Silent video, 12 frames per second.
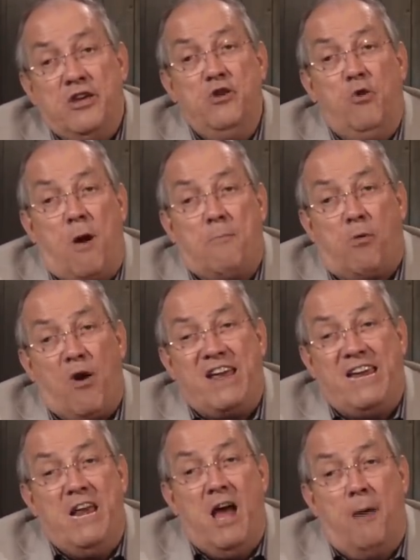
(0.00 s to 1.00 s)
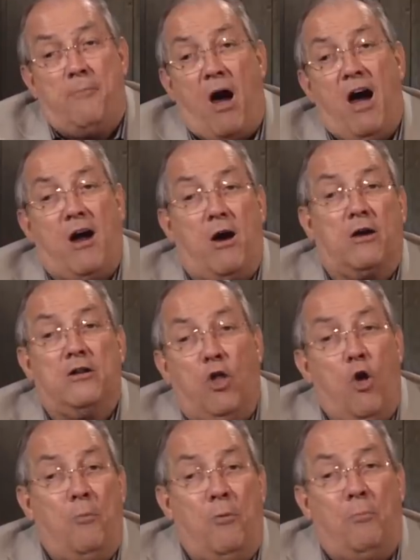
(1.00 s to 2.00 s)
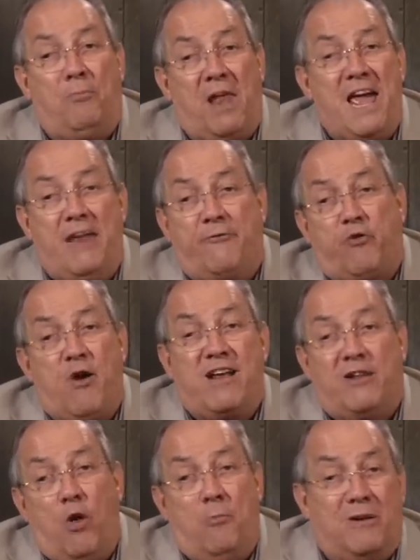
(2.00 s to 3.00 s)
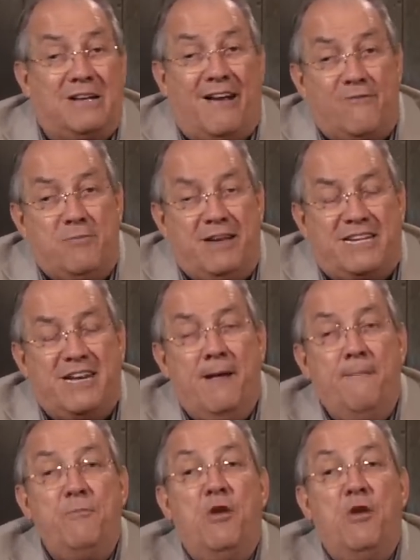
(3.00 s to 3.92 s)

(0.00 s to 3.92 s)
You are breaking up our global plan for a global government.